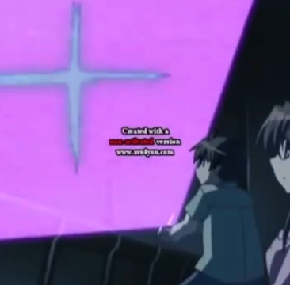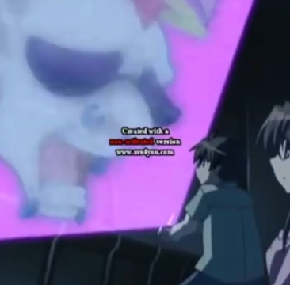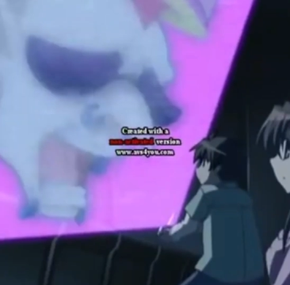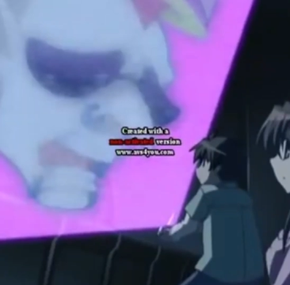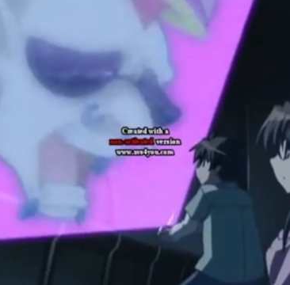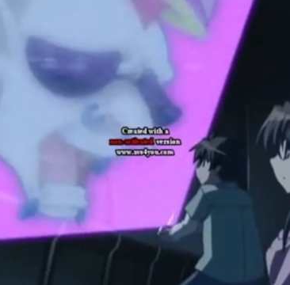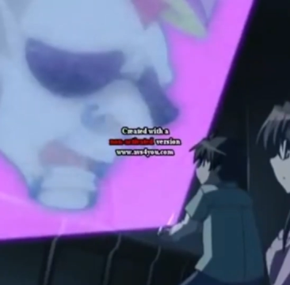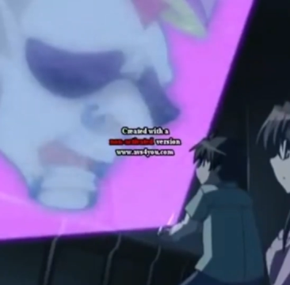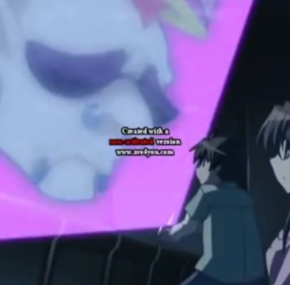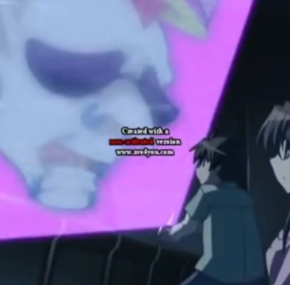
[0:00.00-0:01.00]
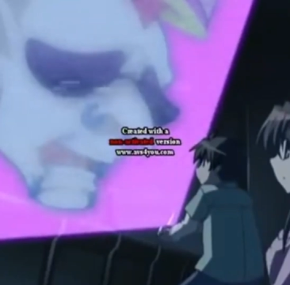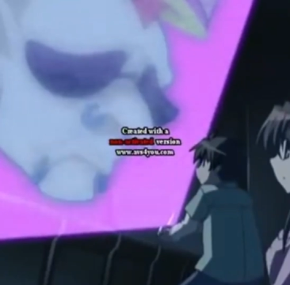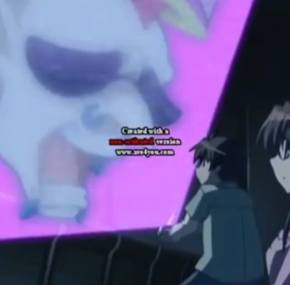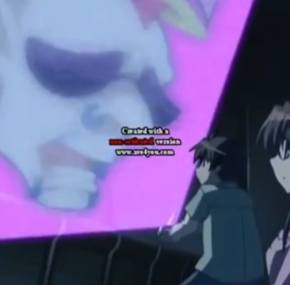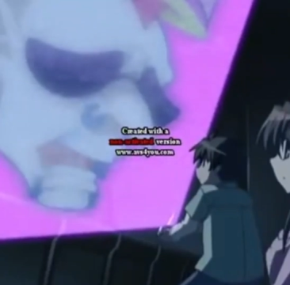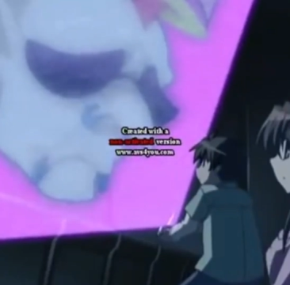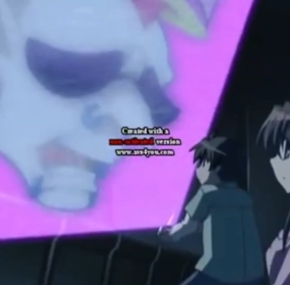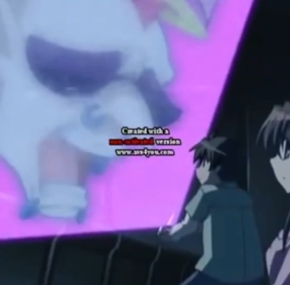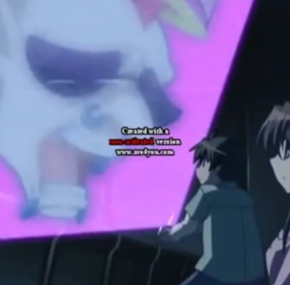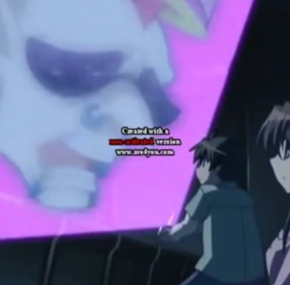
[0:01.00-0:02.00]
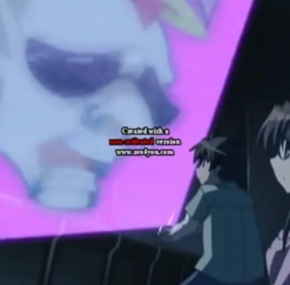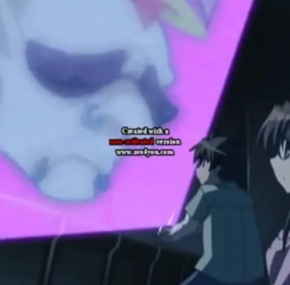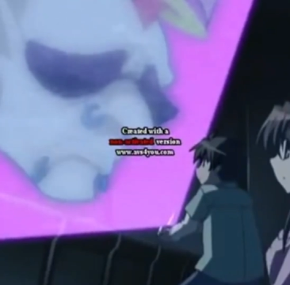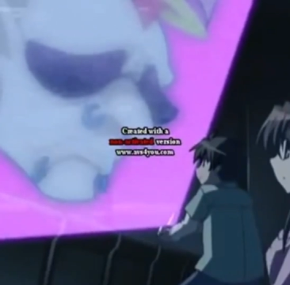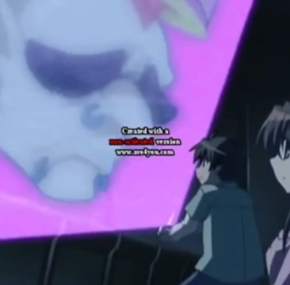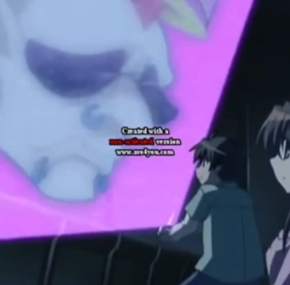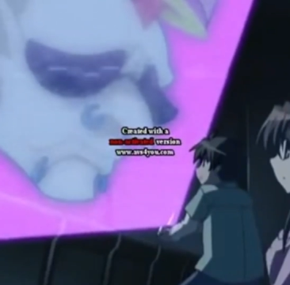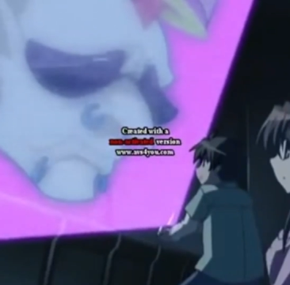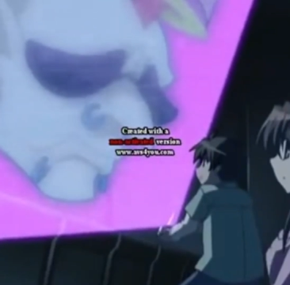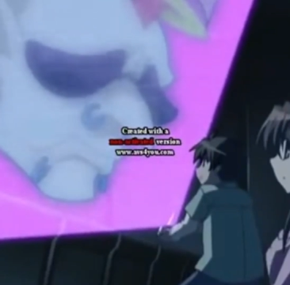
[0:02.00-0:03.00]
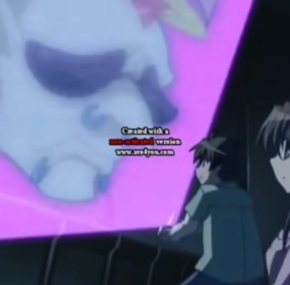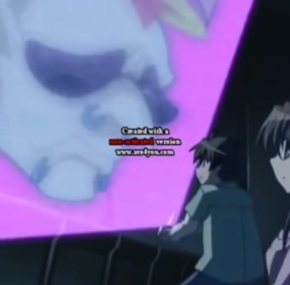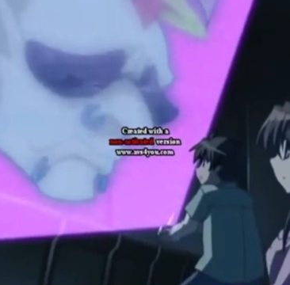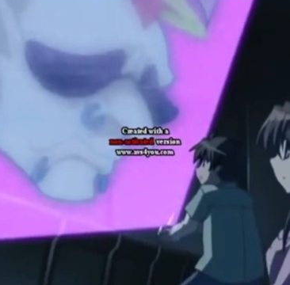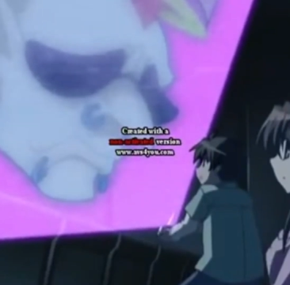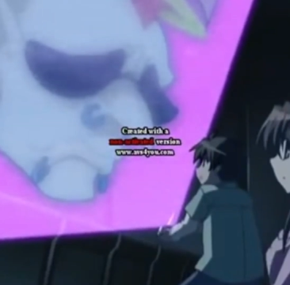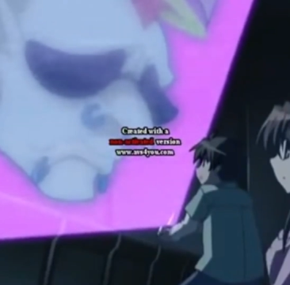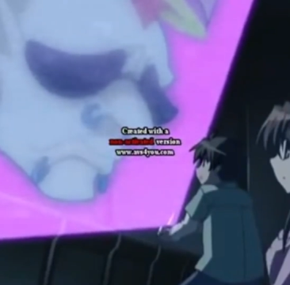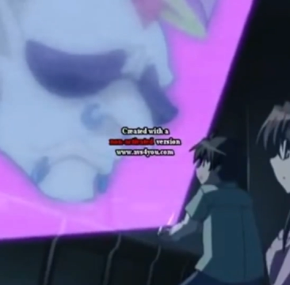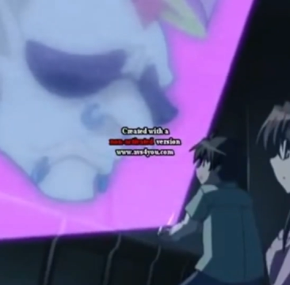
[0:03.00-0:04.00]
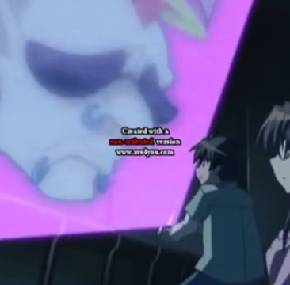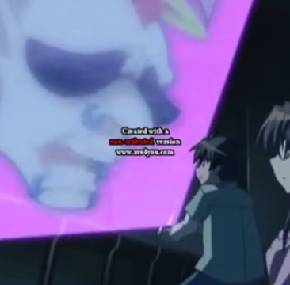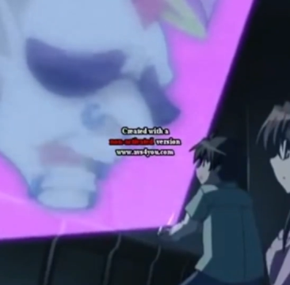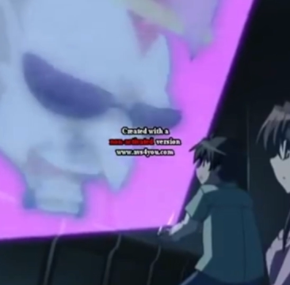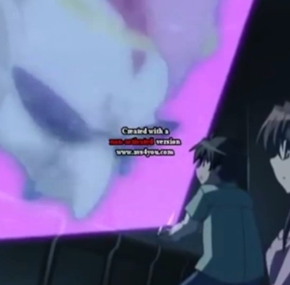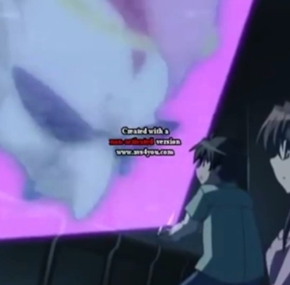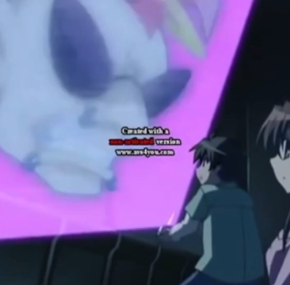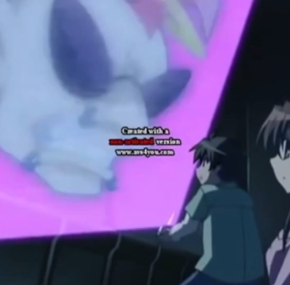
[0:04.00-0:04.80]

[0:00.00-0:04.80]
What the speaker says: No face is visible, so there are no lips to read.